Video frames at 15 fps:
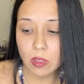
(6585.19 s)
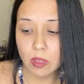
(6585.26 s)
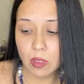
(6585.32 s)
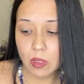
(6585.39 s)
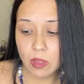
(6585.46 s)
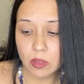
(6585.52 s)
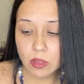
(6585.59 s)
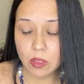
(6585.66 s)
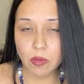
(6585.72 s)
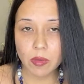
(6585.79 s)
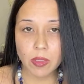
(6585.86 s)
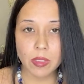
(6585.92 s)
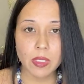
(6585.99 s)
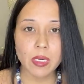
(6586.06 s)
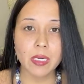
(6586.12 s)
So, and
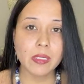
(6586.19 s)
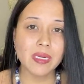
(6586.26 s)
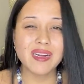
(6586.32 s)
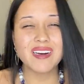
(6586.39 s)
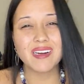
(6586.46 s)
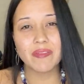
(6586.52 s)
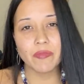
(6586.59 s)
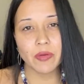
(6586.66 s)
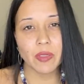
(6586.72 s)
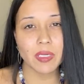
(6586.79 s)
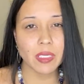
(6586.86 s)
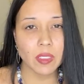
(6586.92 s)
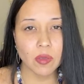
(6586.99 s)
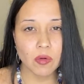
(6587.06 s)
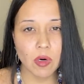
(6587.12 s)
I feel like
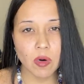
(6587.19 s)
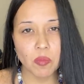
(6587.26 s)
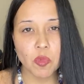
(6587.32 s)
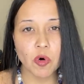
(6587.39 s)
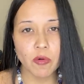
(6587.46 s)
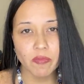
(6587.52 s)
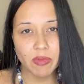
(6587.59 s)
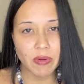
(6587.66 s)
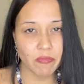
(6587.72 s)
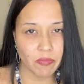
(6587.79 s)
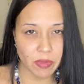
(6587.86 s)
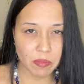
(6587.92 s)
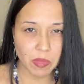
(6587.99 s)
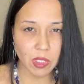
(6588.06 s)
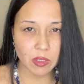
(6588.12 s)
you are more of that
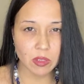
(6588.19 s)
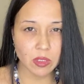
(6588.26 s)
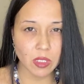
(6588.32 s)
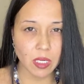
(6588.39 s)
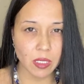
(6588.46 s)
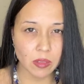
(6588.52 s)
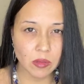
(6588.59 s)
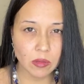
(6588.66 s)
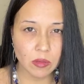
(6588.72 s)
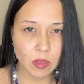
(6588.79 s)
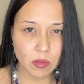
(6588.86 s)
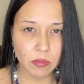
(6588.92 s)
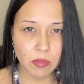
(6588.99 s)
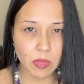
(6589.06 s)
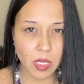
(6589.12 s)
feminine side
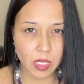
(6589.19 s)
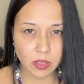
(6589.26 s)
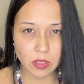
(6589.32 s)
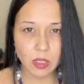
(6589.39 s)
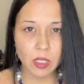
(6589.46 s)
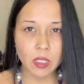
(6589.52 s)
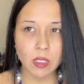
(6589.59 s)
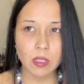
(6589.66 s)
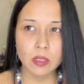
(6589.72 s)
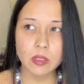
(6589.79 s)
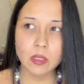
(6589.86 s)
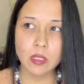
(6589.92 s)
as it is.